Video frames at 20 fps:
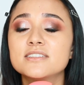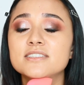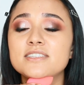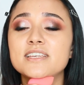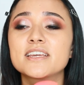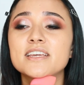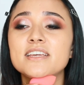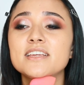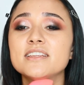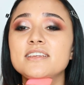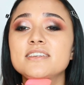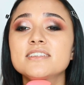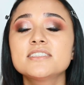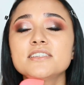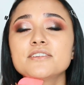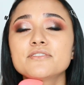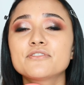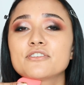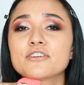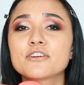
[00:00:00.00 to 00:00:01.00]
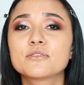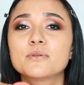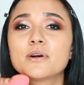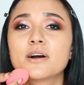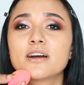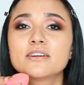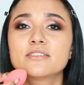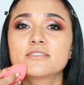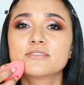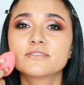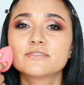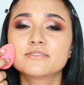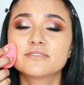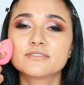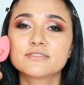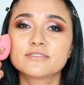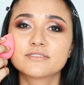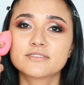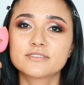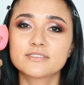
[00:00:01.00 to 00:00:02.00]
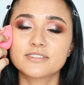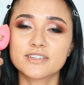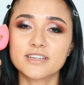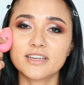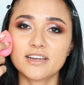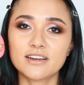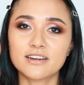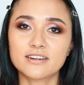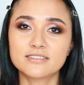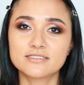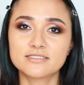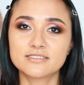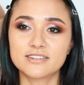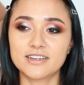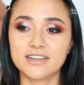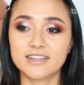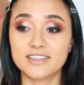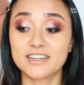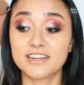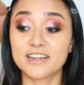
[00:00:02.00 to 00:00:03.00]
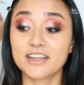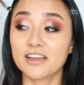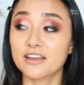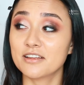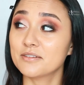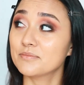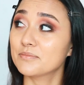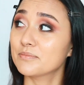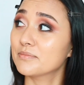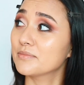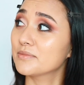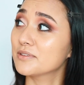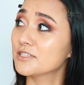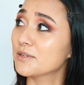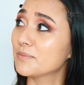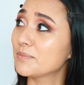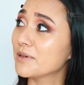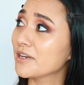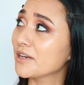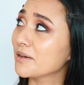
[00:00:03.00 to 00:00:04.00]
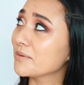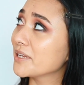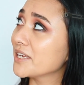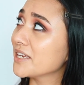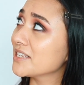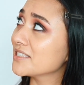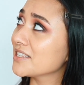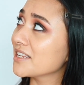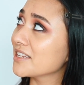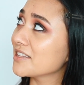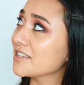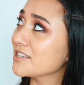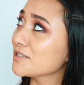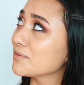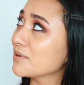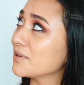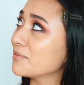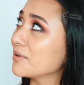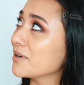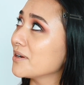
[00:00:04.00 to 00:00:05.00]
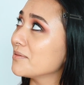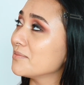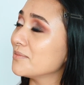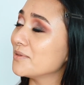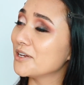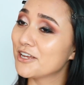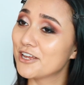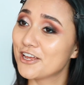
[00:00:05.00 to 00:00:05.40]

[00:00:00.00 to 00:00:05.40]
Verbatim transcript: take it easy for a while. Nice. Yeah. And then I got to pick up gigs like this one where I'm